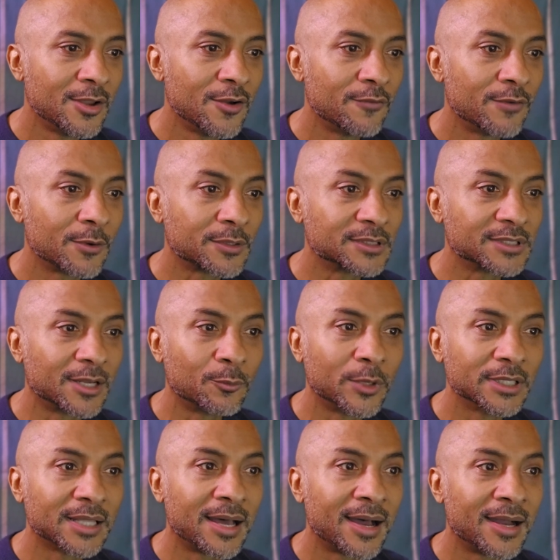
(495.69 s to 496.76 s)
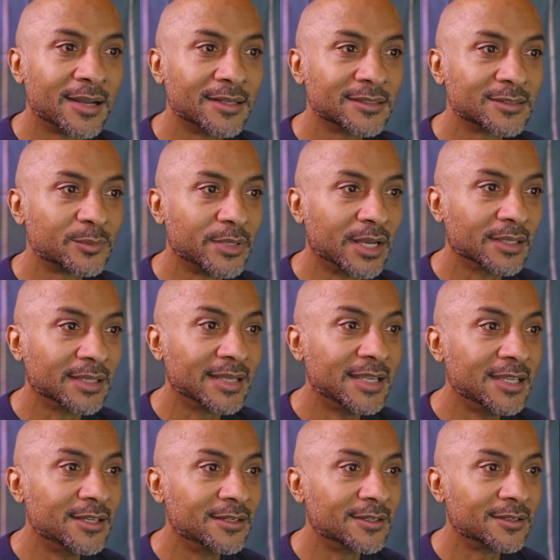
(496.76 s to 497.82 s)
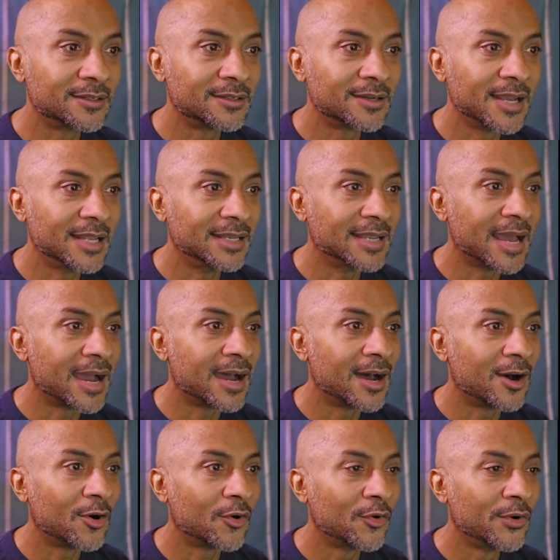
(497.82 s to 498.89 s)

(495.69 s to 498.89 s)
focused on what lies beyond the here and now.